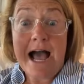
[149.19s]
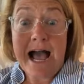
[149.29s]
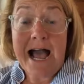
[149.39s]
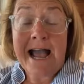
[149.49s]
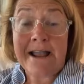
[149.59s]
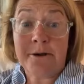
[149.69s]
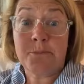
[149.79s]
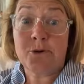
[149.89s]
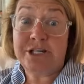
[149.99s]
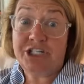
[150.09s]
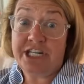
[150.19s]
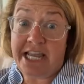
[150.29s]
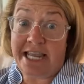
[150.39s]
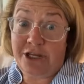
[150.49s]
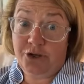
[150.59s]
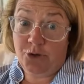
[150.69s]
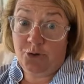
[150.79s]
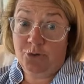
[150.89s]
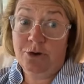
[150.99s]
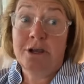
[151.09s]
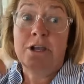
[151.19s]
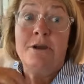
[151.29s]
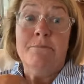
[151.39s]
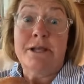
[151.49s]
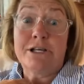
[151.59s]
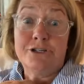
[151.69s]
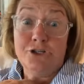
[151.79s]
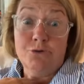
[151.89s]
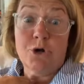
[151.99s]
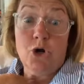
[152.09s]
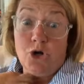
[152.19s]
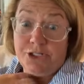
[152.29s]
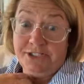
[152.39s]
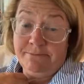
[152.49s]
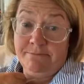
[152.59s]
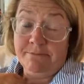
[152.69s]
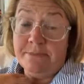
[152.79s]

I appreciate you because you are awesome.